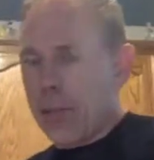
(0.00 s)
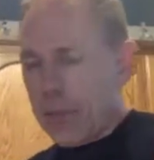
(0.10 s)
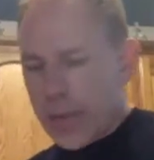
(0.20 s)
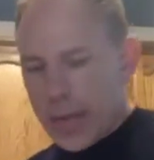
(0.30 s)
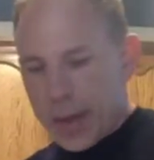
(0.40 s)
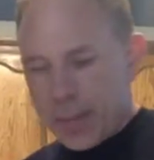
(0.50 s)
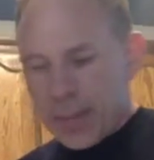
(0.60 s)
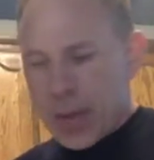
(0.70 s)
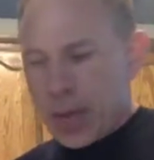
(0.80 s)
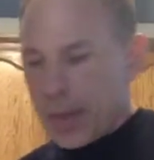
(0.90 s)

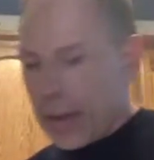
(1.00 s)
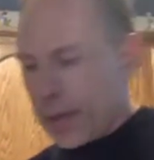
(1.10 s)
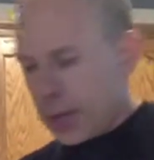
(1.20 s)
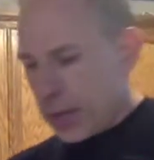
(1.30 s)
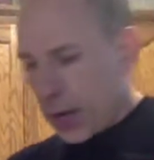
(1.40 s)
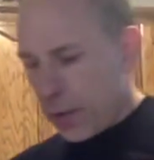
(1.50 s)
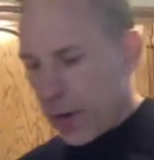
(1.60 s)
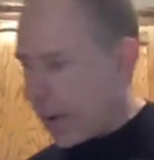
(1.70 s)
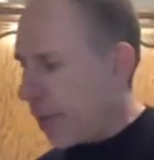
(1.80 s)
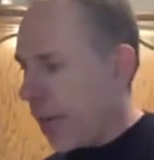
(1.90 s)
that I got a
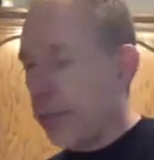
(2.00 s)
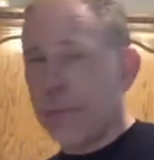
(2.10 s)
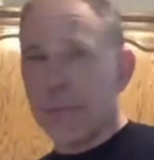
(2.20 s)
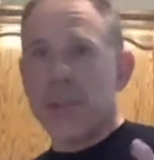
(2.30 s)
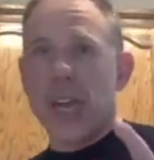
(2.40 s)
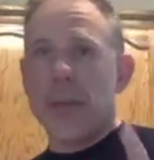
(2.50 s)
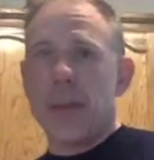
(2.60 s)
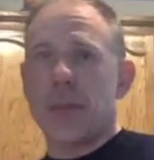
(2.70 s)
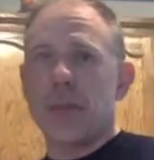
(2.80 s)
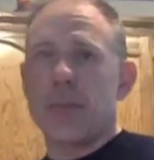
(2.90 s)
recommendation from Jamie,
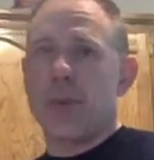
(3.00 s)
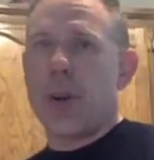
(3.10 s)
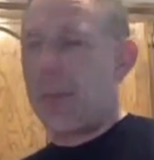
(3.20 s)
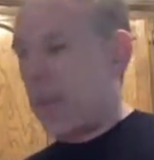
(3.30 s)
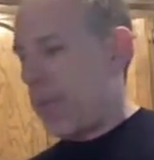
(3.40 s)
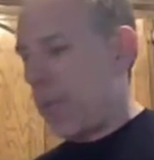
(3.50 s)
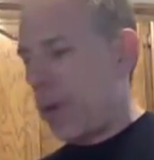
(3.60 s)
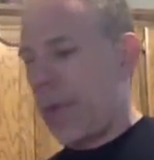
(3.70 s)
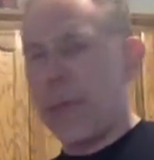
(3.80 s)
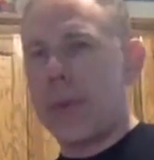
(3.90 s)
who's one of
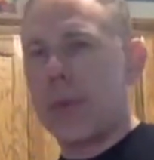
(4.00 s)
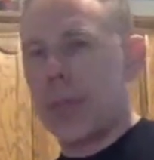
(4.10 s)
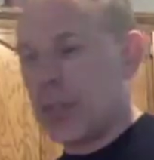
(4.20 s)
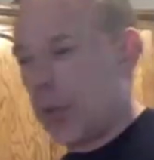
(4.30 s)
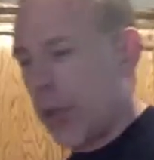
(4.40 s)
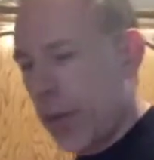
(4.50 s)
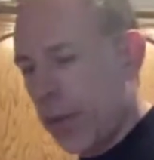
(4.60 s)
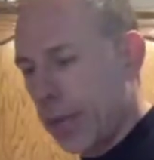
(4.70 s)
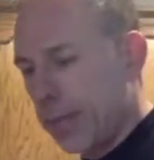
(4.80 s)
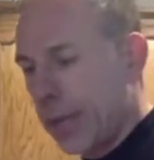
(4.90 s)
our members in Turlock,
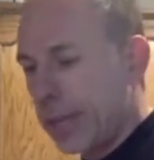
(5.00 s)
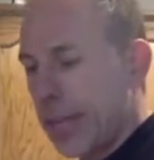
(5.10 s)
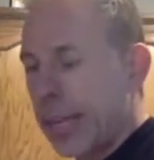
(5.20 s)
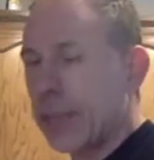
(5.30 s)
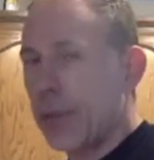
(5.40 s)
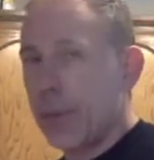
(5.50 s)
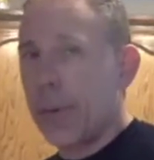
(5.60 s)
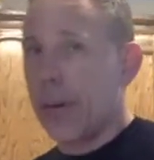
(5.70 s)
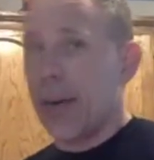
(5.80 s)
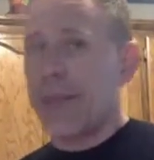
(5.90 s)
that basically has 2
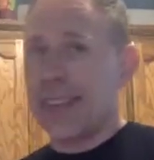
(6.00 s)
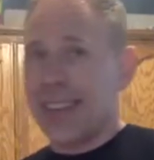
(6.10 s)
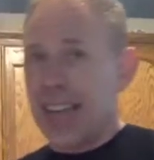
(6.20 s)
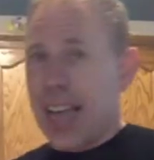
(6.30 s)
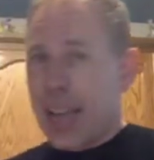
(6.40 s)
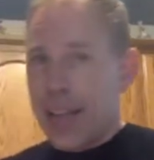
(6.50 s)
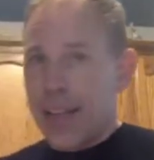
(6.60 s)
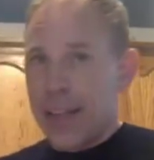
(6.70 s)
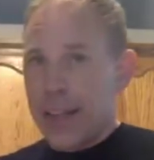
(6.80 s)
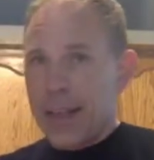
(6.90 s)
buttered coffees a day,
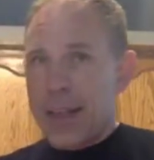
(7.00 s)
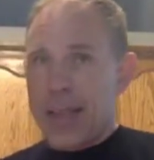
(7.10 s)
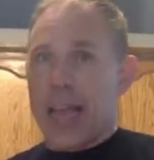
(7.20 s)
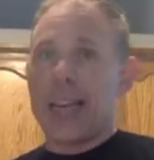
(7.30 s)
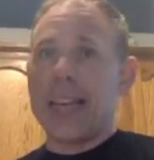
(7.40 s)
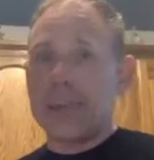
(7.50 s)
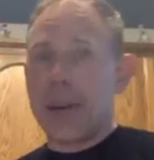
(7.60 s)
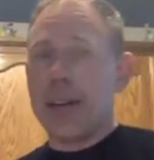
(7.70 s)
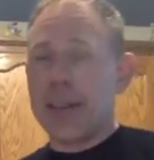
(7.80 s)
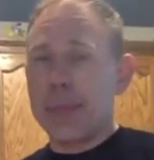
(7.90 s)
and he's
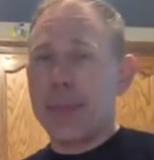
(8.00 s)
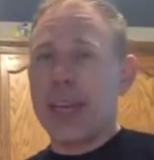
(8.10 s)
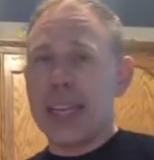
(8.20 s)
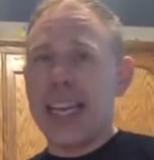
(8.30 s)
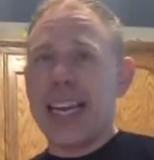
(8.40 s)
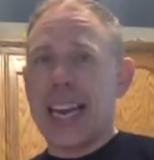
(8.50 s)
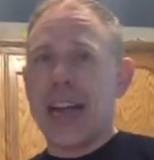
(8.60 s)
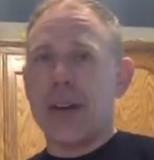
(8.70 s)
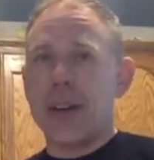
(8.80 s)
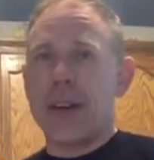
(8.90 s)
been leaning
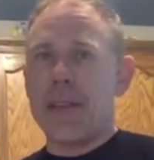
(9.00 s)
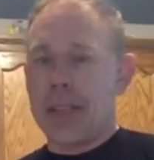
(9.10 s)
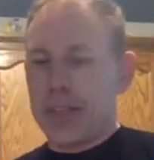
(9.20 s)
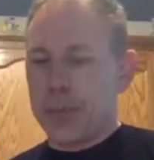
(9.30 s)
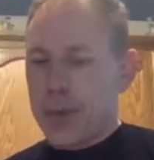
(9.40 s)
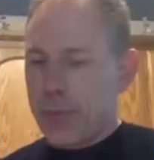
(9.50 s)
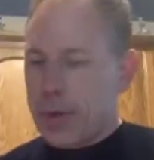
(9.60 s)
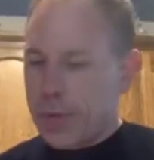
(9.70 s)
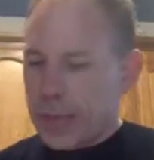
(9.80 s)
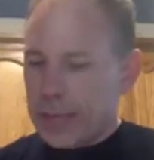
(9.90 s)
out and everything. It's pretty
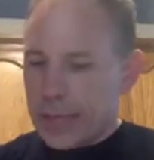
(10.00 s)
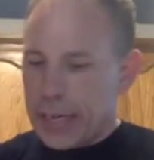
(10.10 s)
amazing.